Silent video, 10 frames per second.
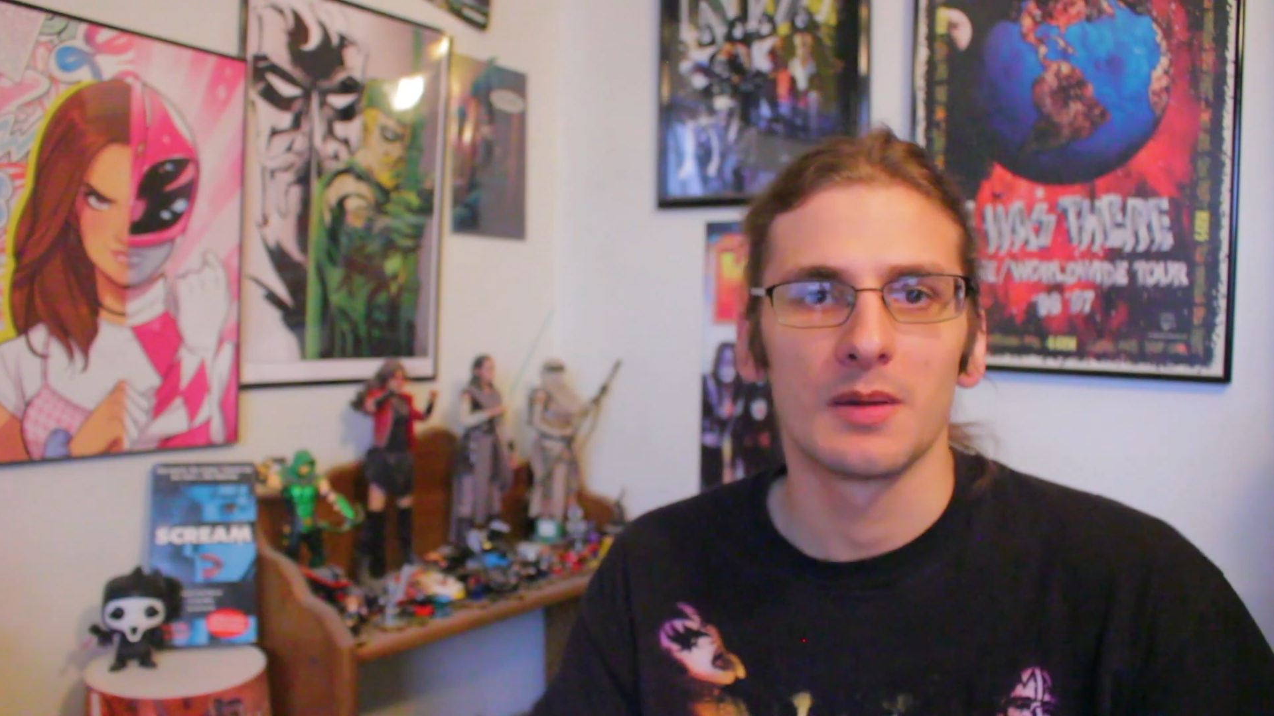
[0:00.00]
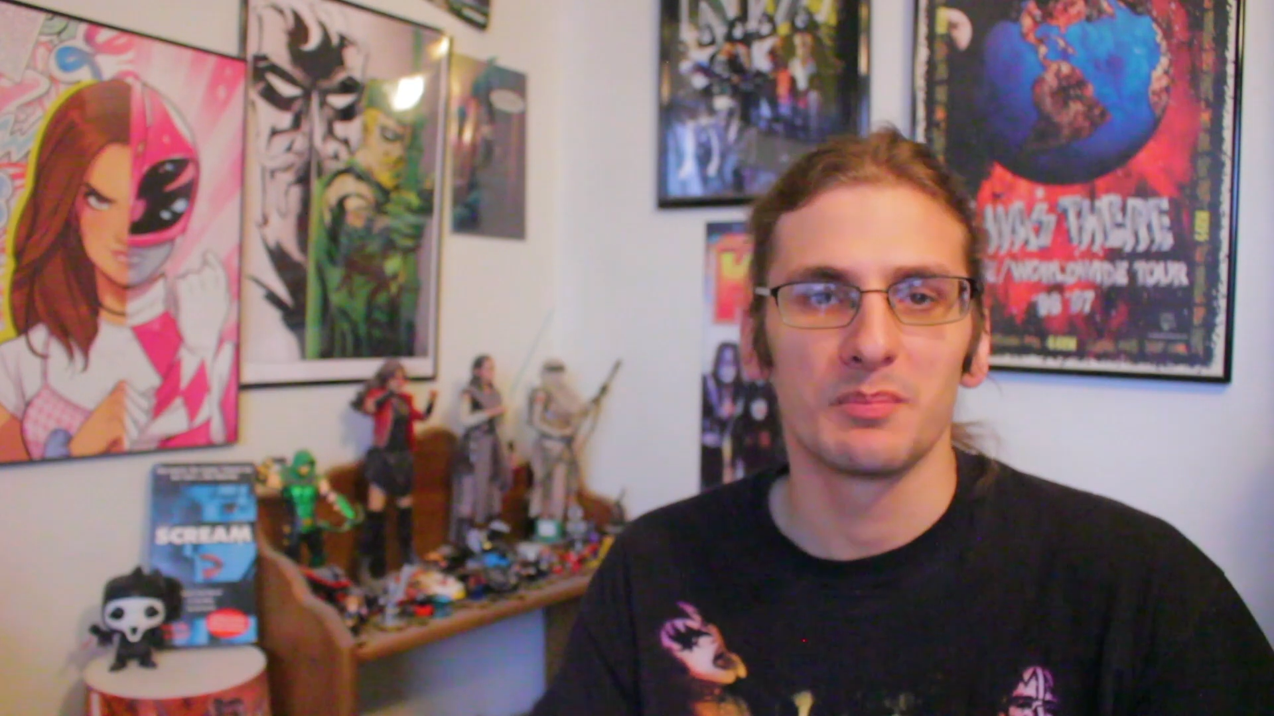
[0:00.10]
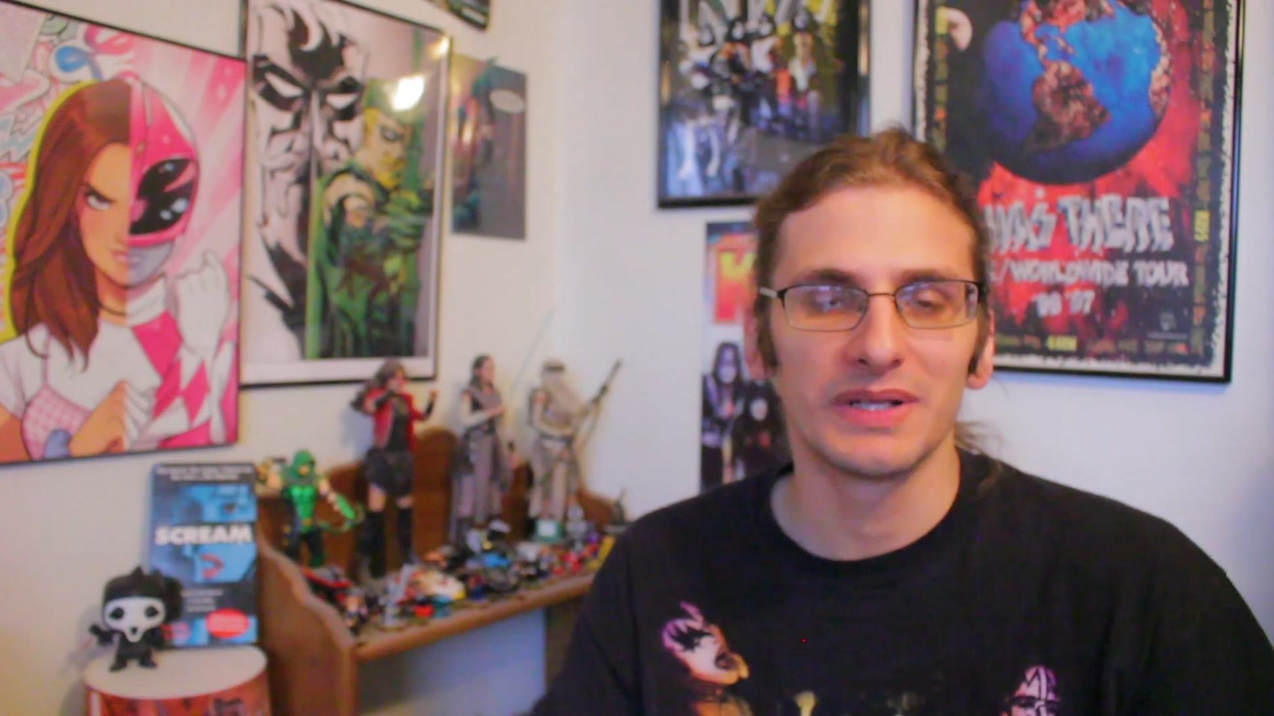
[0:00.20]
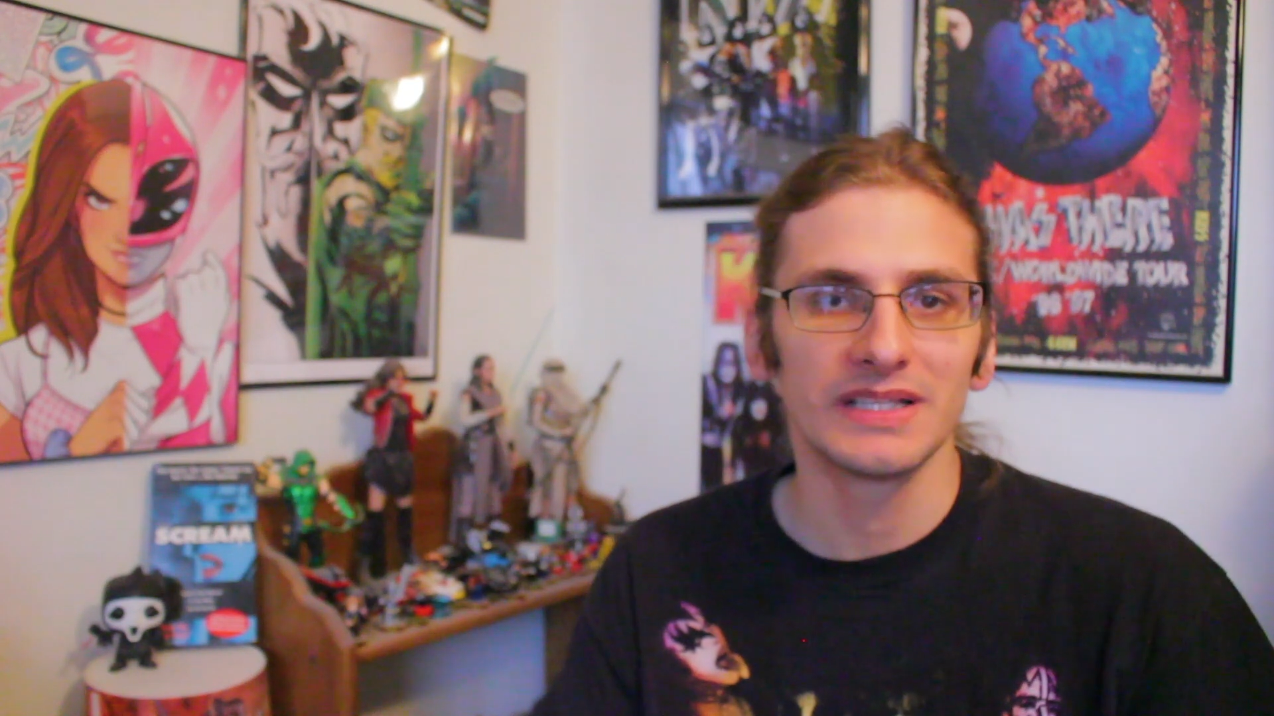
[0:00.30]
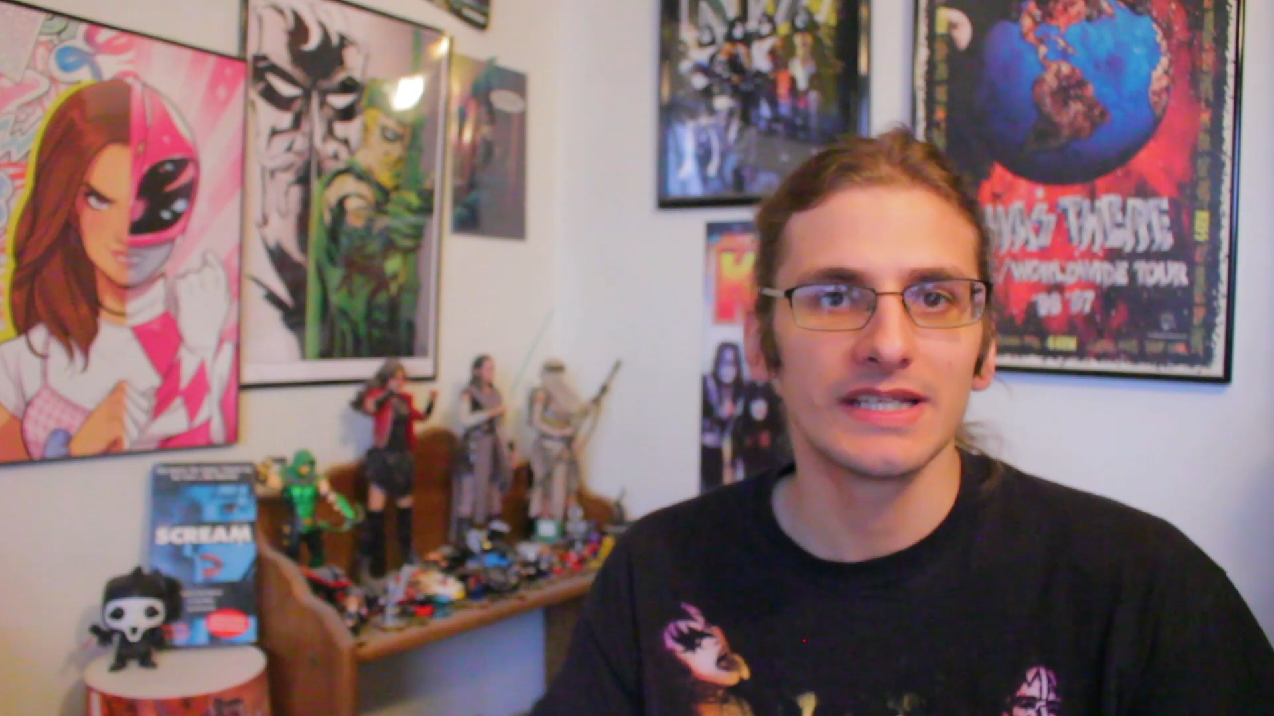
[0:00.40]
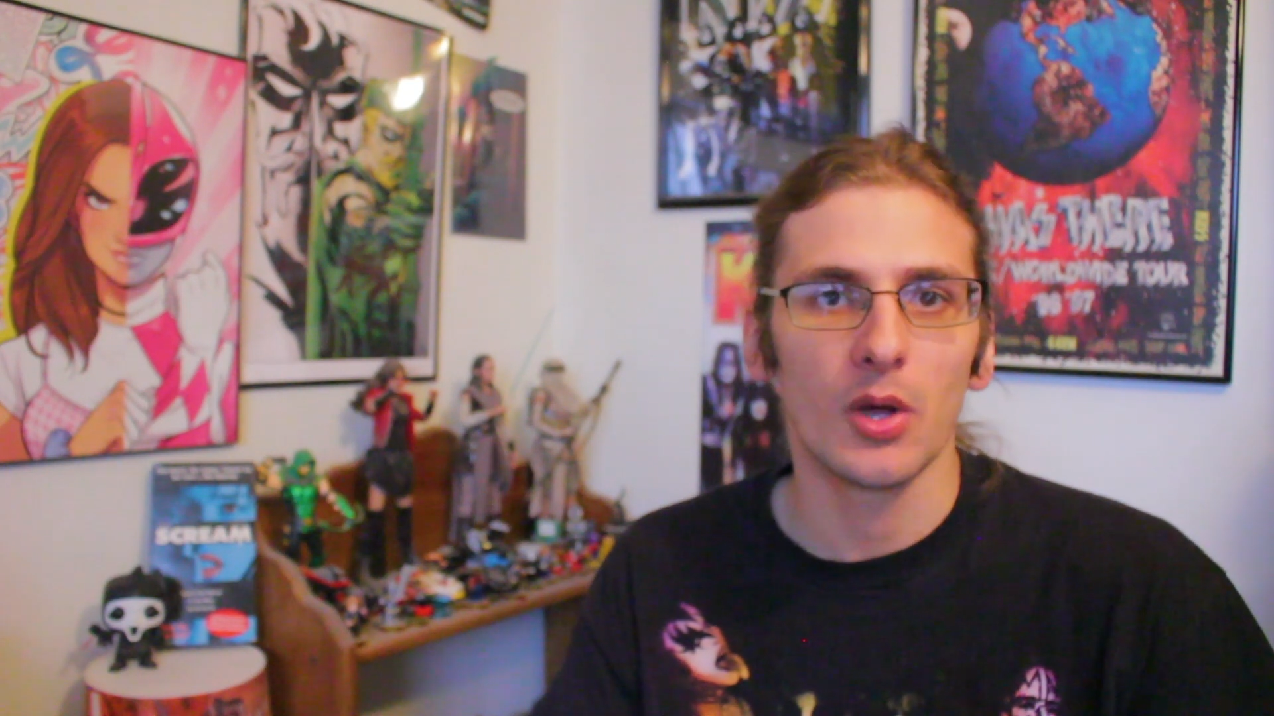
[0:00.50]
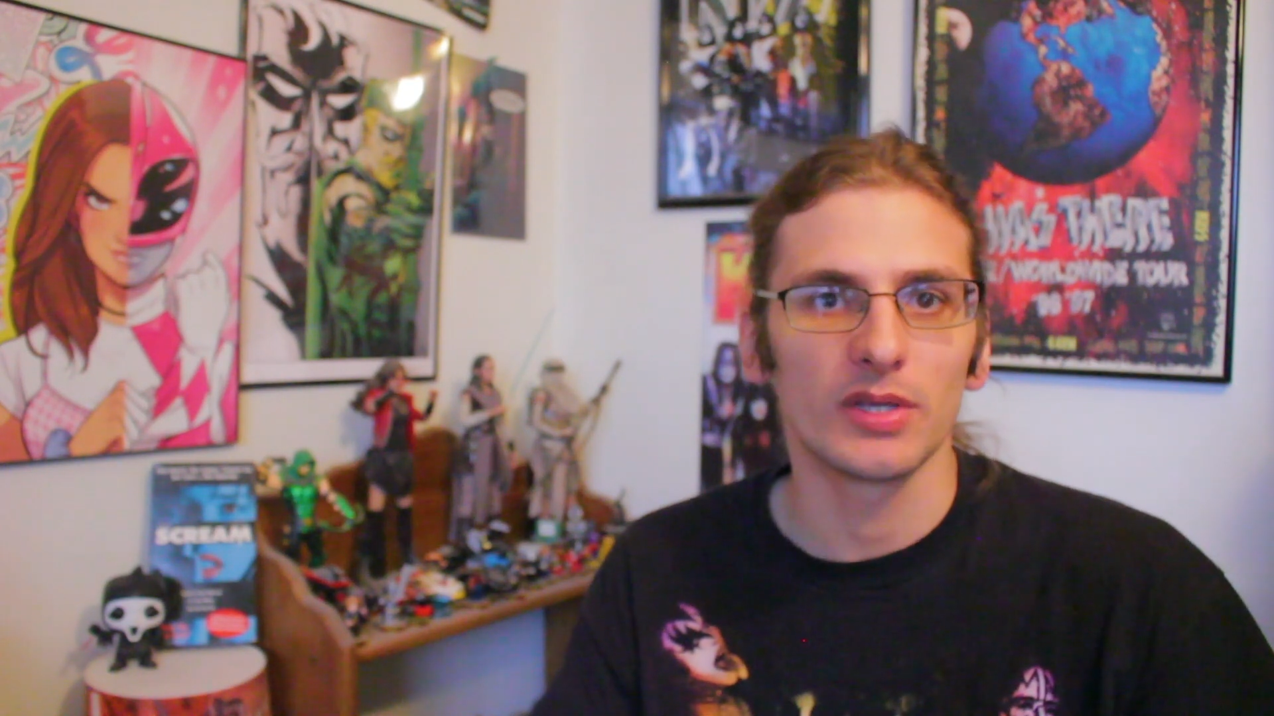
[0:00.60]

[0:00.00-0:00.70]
Billy only